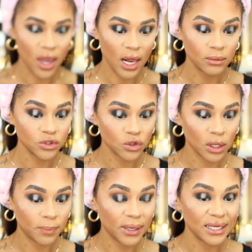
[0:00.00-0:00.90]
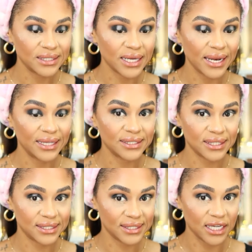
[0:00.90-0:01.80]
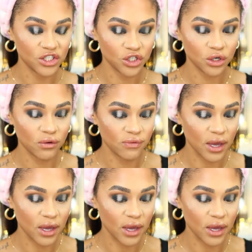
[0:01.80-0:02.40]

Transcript: and I'm just going to place that into center of